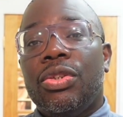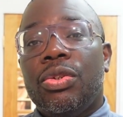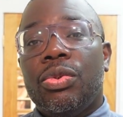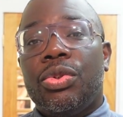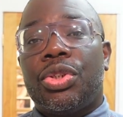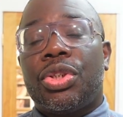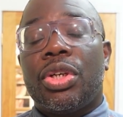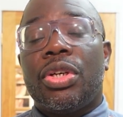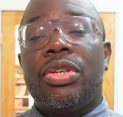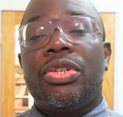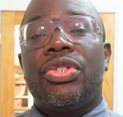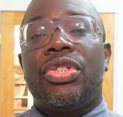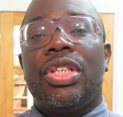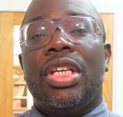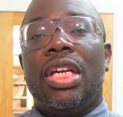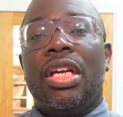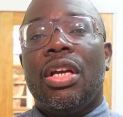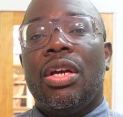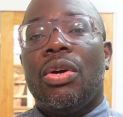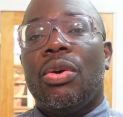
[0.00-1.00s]
New
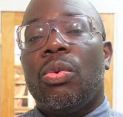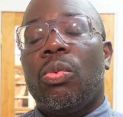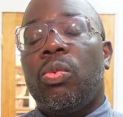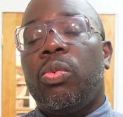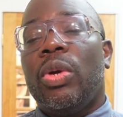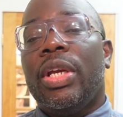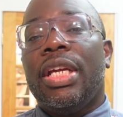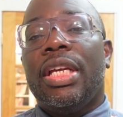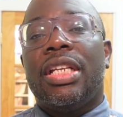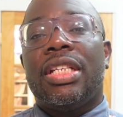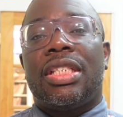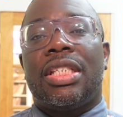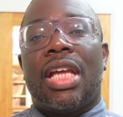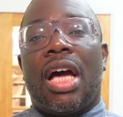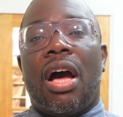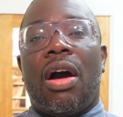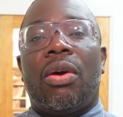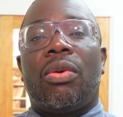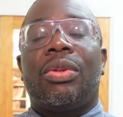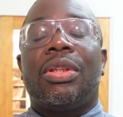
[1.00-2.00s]
Jersey, weed is
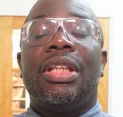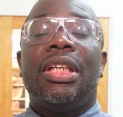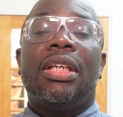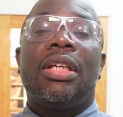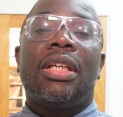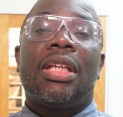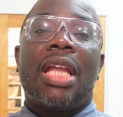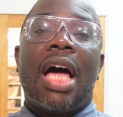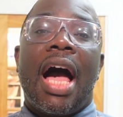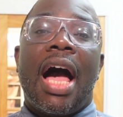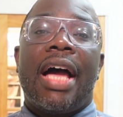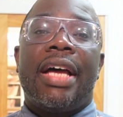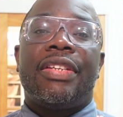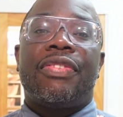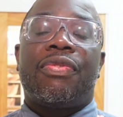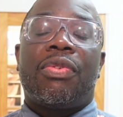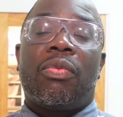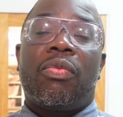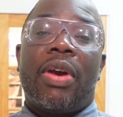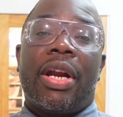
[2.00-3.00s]
now
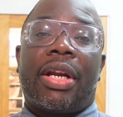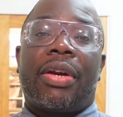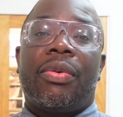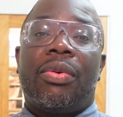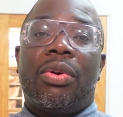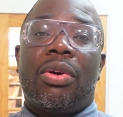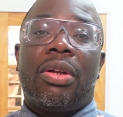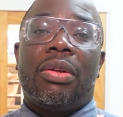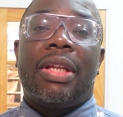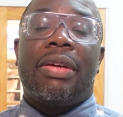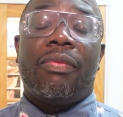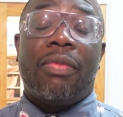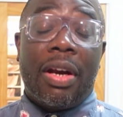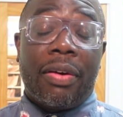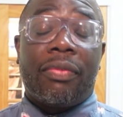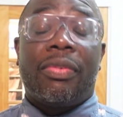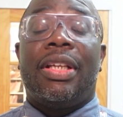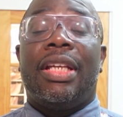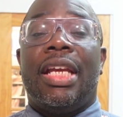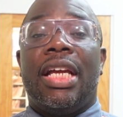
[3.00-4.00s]
legalized for
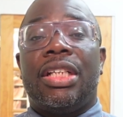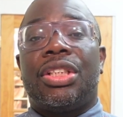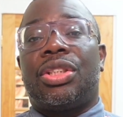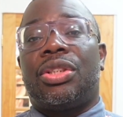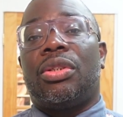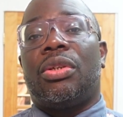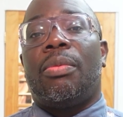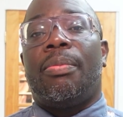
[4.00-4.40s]
recreational